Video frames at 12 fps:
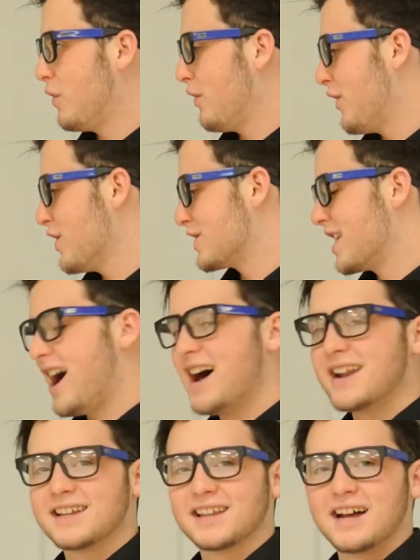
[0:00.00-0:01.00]
first
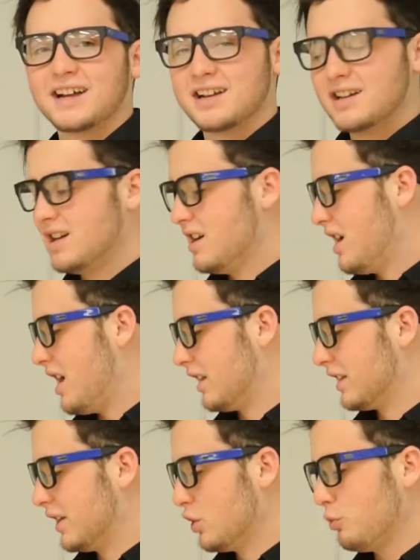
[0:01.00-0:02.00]
got it, like a
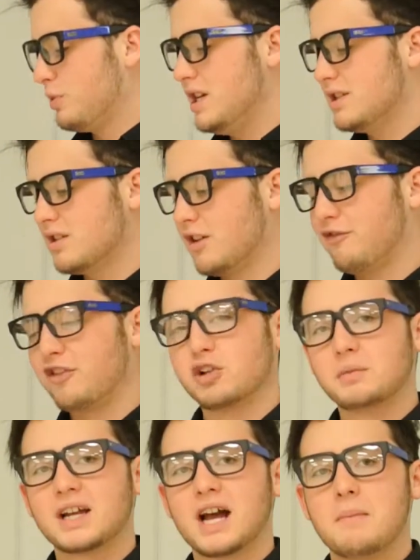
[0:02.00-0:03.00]
little piece of the
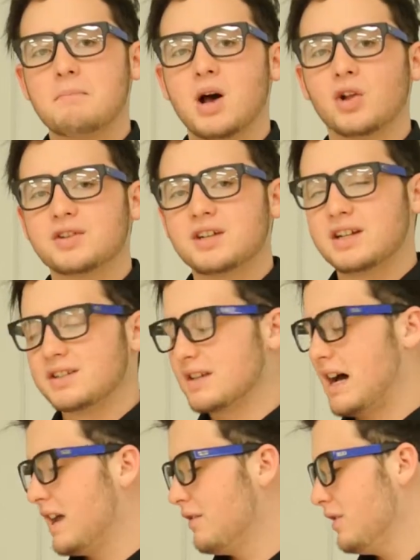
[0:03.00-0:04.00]
filament got melted
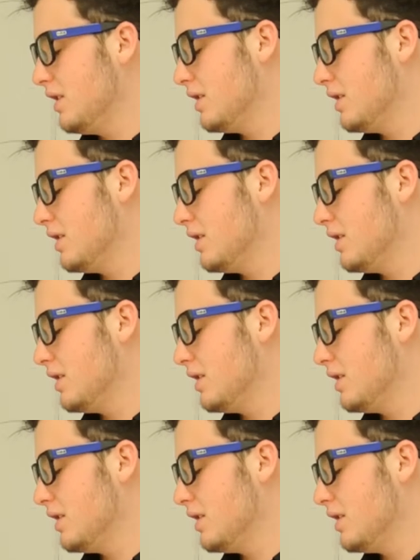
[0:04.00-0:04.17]
inside of it.